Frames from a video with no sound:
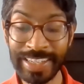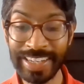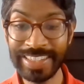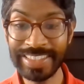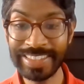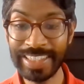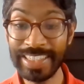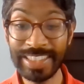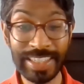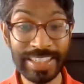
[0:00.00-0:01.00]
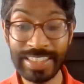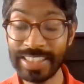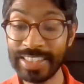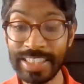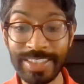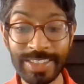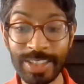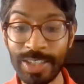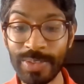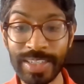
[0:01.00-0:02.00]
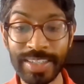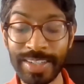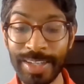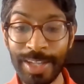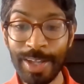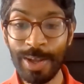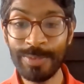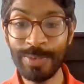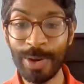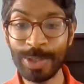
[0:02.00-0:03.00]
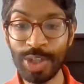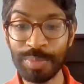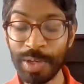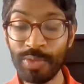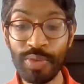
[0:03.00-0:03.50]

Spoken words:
and he's continues to do a fine job.